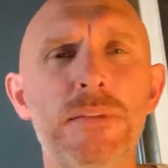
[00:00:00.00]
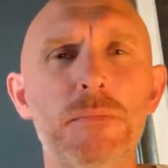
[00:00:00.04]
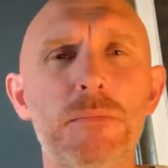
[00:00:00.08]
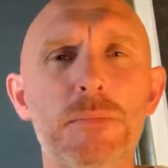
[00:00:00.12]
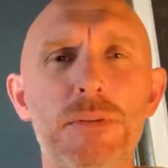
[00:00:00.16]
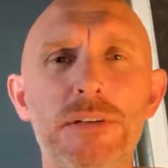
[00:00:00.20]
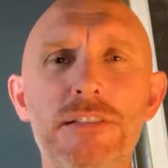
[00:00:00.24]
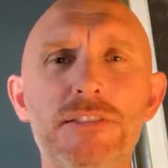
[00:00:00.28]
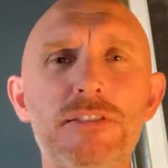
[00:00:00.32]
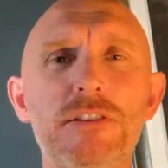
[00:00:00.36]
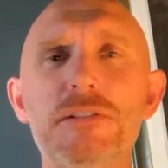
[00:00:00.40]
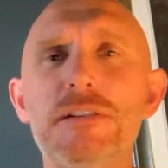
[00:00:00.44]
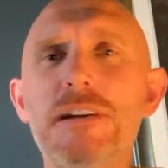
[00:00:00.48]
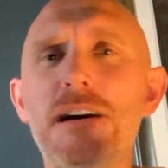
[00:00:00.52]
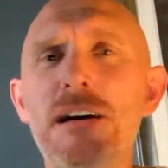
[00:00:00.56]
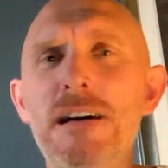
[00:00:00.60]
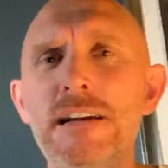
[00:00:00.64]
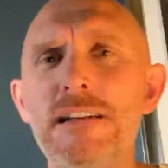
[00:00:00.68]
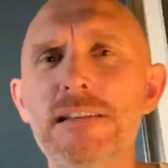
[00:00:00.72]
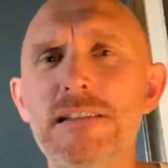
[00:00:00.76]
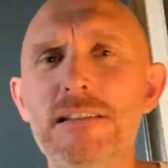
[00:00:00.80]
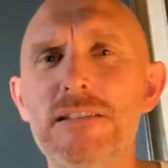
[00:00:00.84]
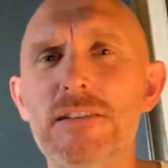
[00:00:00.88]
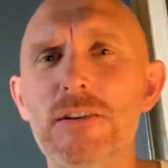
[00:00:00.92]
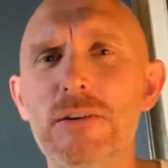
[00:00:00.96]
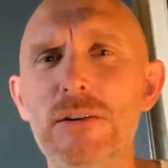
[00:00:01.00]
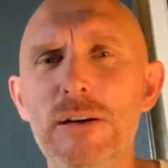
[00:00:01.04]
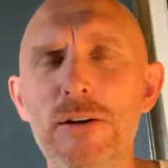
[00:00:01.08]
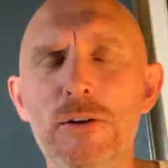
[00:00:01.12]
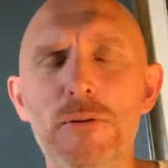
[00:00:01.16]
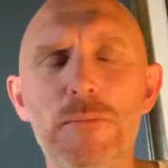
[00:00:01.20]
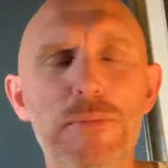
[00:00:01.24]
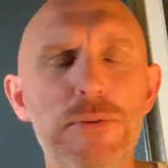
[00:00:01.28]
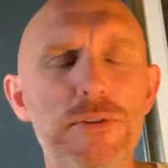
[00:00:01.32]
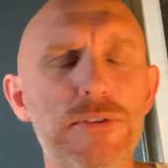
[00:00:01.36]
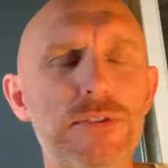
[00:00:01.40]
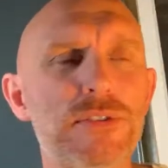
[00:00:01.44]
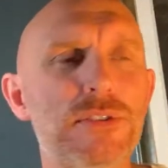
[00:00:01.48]
But it's our guides, it's our
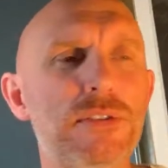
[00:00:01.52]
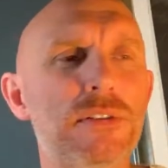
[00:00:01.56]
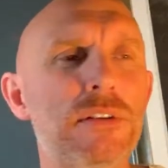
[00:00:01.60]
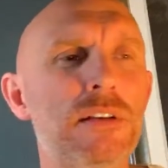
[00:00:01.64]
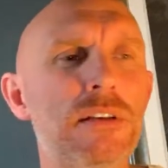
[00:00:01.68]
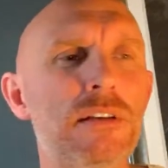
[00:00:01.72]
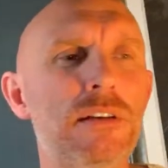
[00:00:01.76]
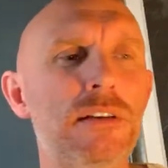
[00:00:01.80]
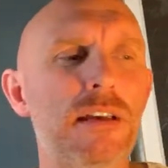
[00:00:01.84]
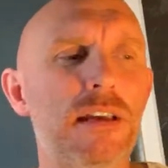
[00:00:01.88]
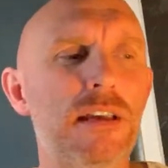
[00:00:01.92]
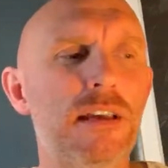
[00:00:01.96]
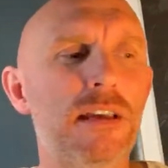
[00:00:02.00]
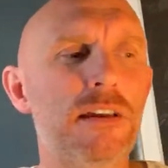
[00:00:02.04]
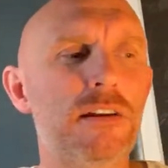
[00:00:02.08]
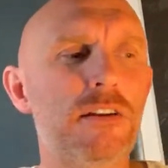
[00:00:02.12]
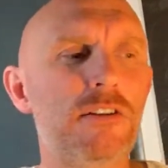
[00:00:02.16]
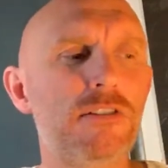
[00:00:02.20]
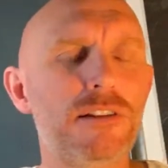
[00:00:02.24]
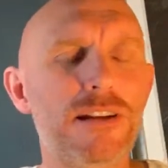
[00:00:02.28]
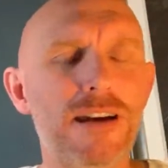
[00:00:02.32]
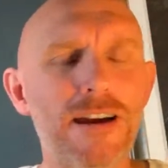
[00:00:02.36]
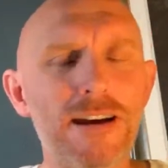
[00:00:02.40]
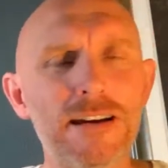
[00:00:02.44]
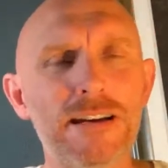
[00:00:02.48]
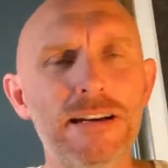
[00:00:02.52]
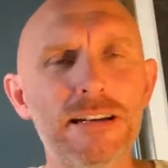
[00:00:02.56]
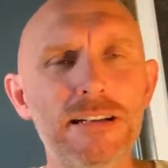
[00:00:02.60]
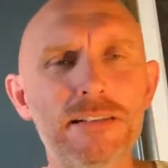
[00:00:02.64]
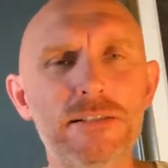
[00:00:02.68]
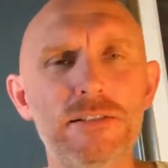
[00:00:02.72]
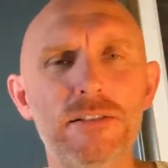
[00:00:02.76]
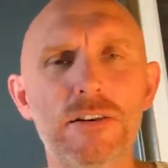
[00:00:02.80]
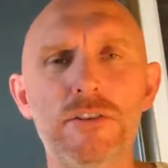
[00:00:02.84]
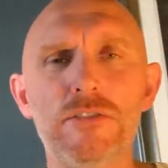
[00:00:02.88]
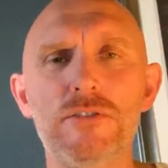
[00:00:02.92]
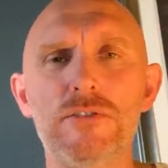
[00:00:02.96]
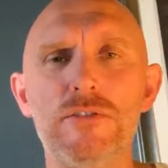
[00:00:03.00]
helpers. And our
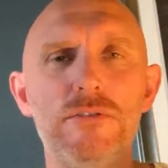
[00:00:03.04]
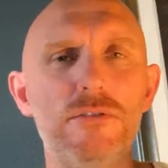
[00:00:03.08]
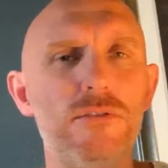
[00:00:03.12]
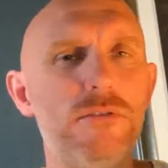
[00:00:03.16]
guides are